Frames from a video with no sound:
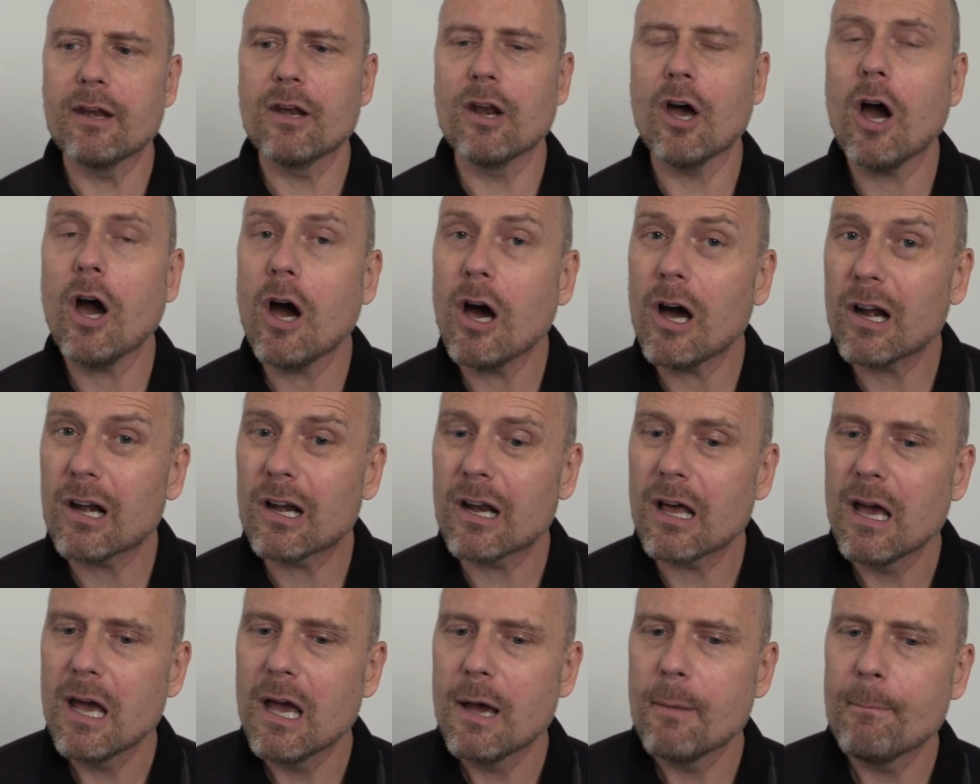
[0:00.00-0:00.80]

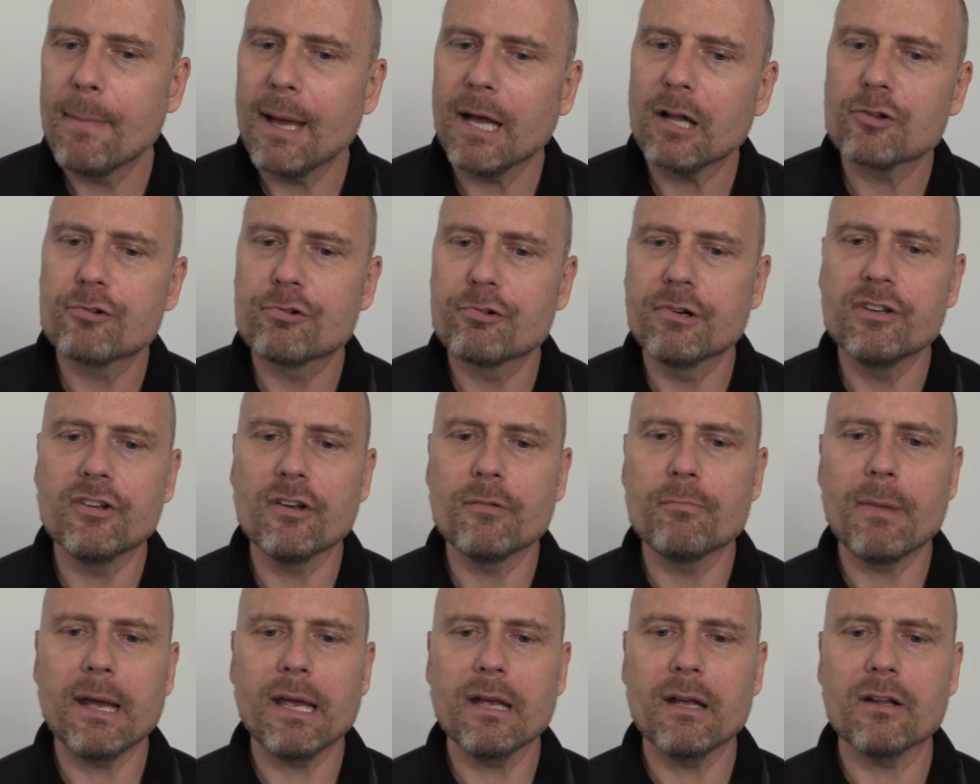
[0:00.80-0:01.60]

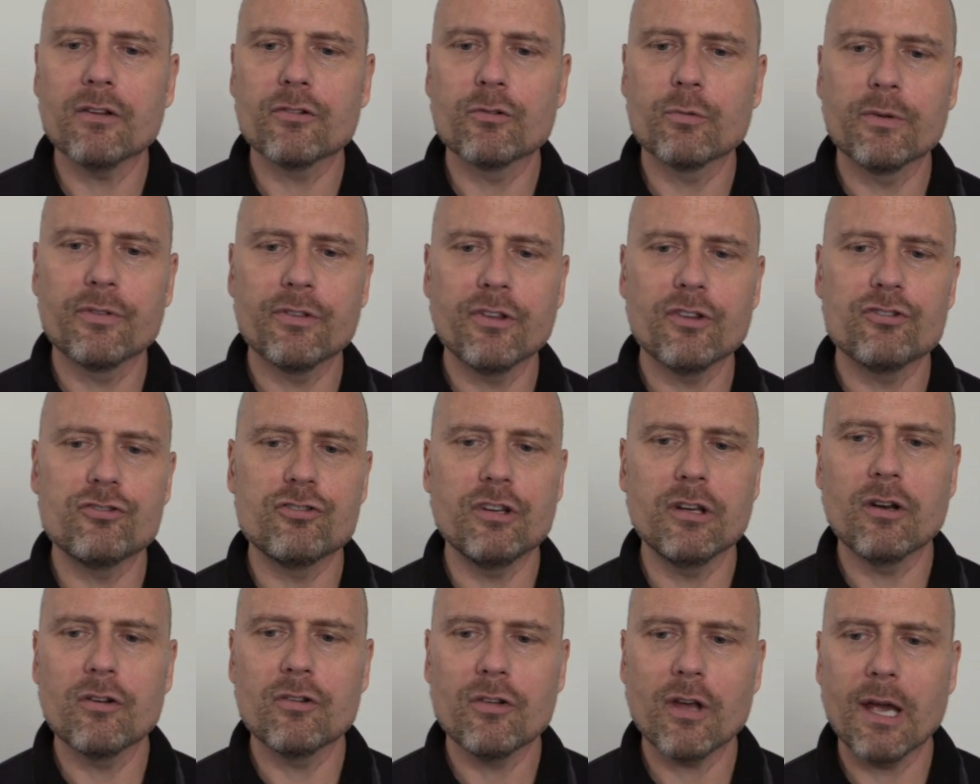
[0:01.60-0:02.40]
non-maltreated males with this
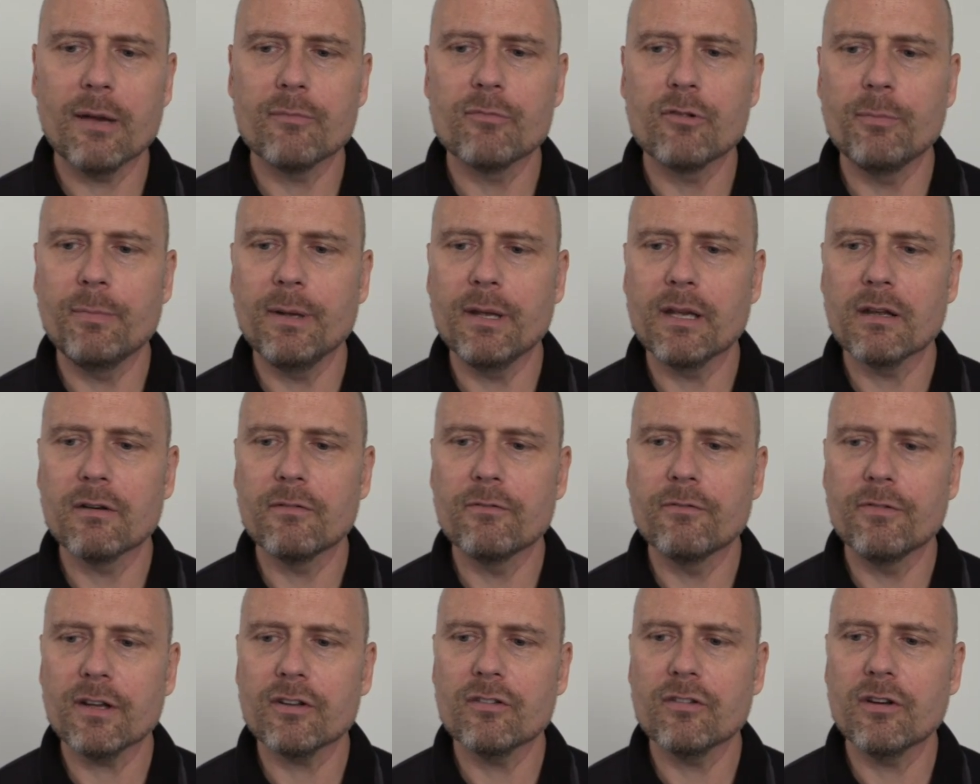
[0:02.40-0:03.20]
genotype to be
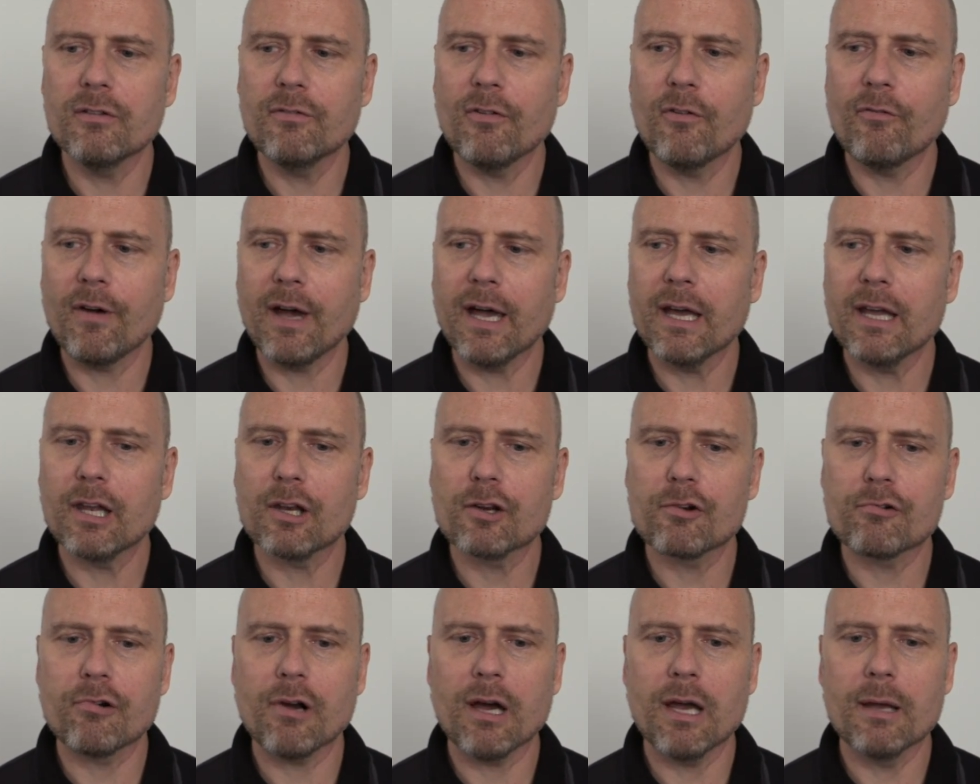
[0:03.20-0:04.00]
convicted of a
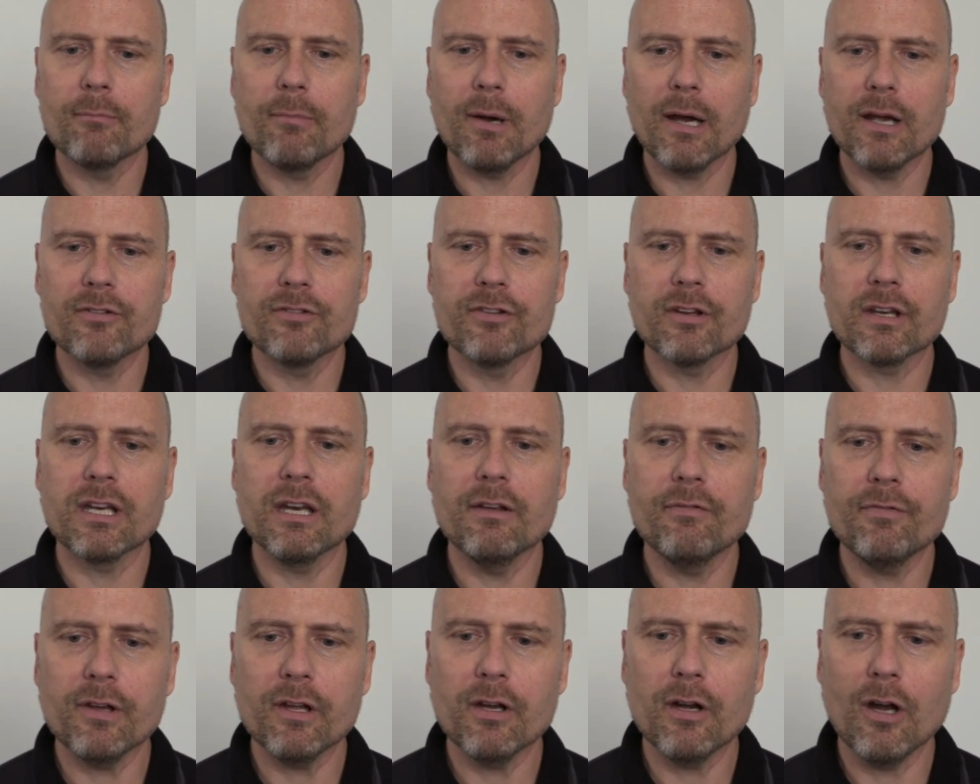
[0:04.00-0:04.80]
violent crime by a
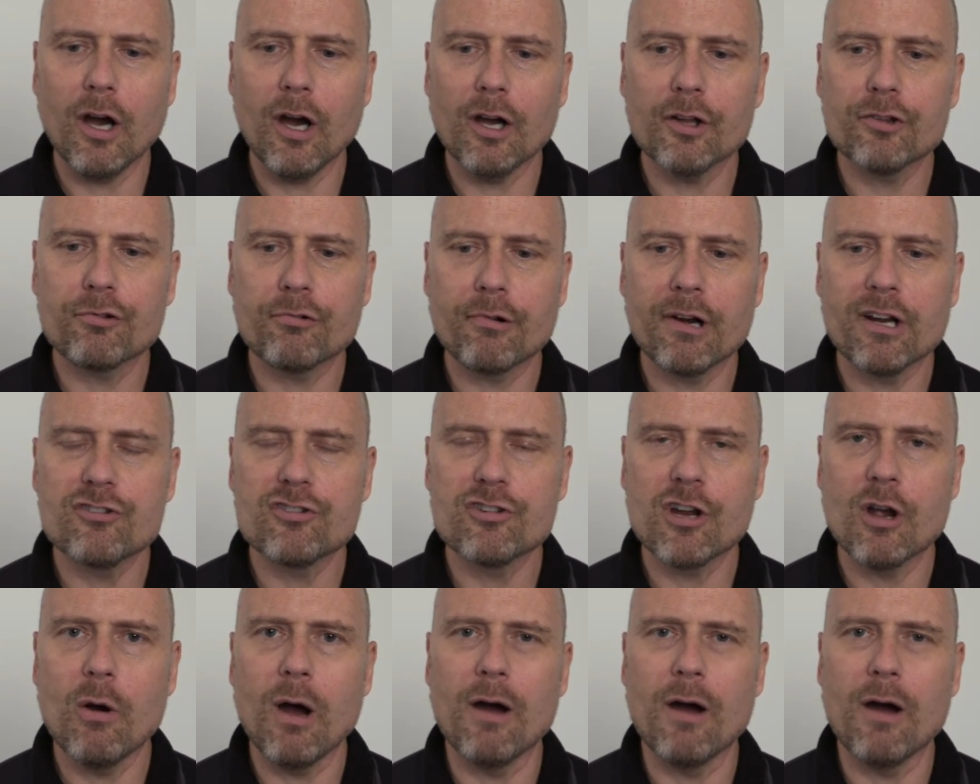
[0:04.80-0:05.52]
significant odds ratio